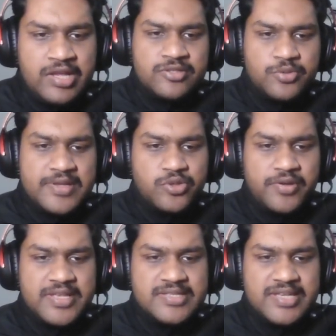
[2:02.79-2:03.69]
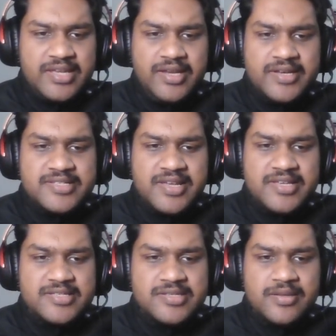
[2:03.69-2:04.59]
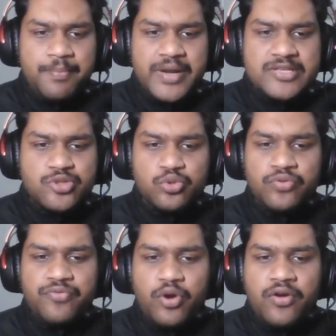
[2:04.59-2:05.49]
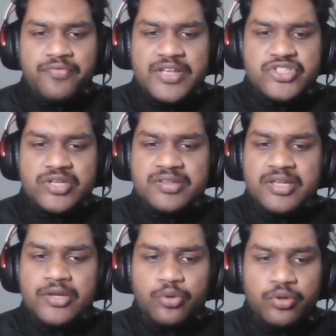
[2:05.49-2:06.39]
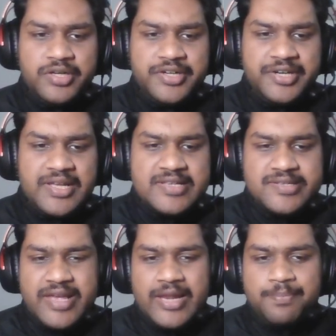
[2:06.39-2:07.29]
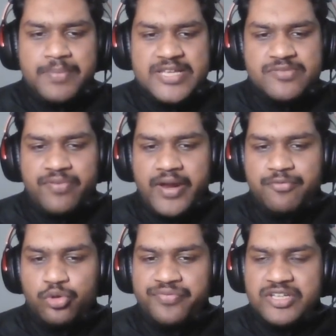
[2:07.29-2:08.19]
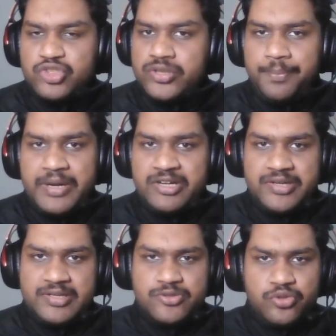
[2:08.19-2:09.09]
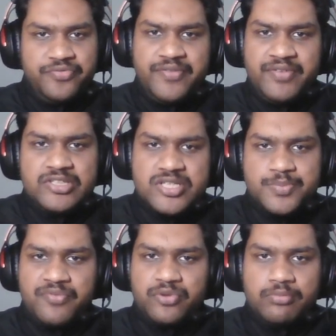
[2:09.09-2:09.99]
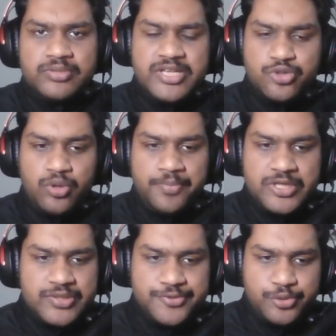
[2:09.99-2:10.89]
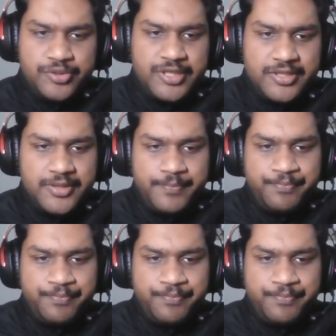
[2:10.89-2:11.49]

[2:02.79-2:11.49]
So as you can see, it says press 2 for fetching the owner details and press 5 to fetch the pet details. So we will just perform these two operations only. Yeah.